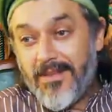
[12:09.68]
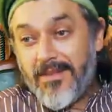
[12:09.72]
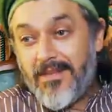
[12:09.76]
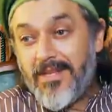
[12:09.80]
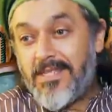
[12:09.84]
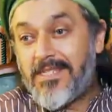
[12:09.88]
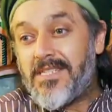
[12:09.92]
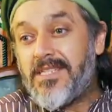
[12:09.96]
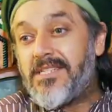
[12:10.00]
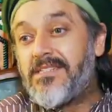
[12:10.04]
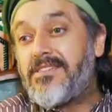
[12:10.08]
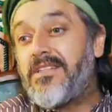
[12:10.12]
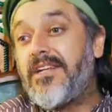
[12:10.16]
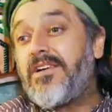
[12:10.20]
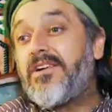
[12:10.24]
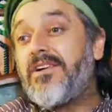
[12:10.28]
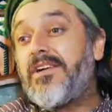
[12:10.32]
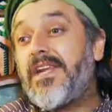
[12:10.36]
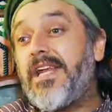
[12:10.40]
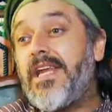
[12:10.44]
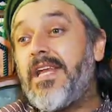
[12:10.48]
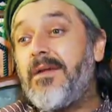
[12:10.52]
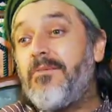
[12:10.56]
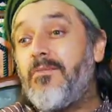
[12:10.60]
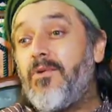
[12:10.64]
This is the
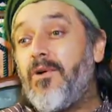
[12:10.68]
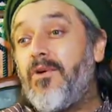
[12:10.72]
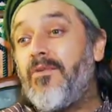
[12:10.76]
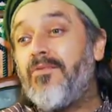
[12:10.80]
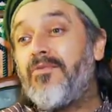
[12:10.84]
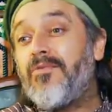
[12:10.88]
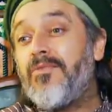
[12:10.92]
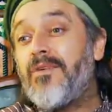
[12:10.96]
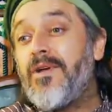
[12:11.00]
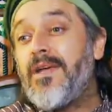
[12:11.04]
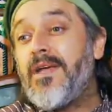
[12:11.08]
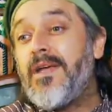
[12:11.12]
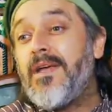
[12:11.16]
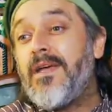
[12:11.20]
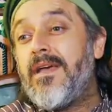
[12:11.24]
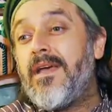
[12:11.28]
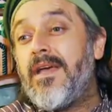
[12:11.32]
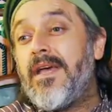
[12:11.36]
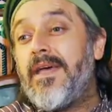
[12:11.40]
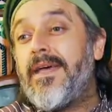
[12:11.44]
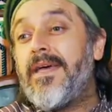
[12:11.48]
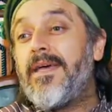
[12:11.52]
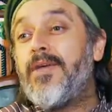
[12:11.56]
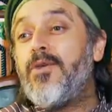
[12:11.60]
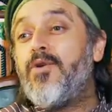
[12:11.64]
cream of
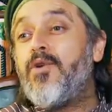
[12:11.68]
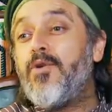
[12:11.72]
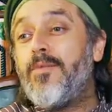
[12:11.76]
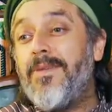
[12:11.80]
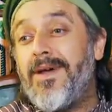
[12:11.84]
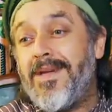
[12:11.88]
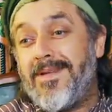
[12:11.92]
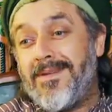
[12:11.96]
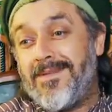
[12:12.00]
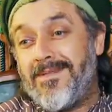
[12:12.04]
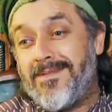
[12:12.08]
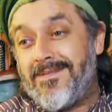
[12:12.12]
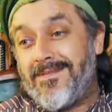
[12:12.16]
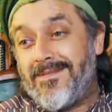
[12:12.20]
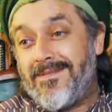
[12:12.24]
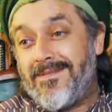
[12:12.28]
a human.